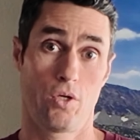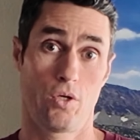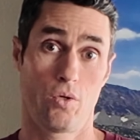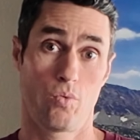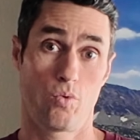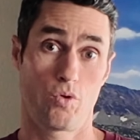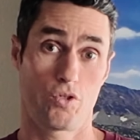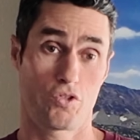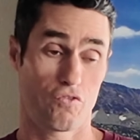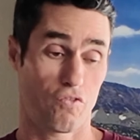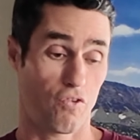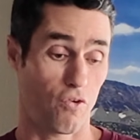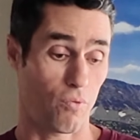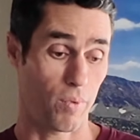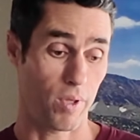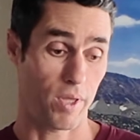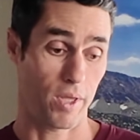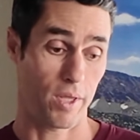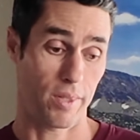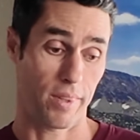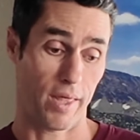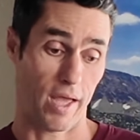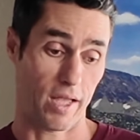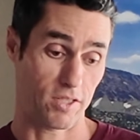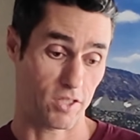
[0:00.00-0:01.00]
which for
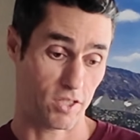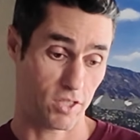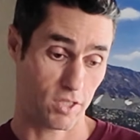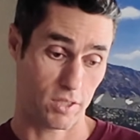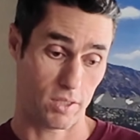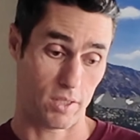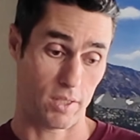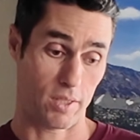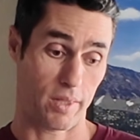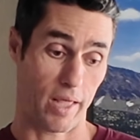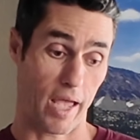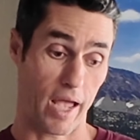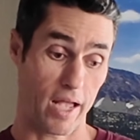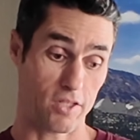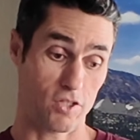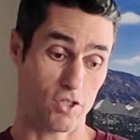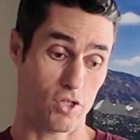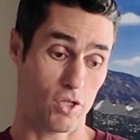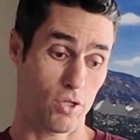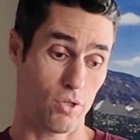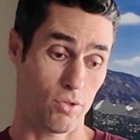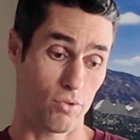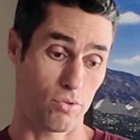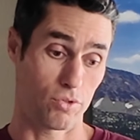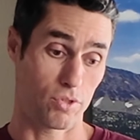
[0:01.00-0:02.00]
me, that's
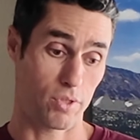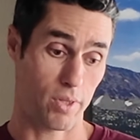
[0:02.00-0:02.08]
huge.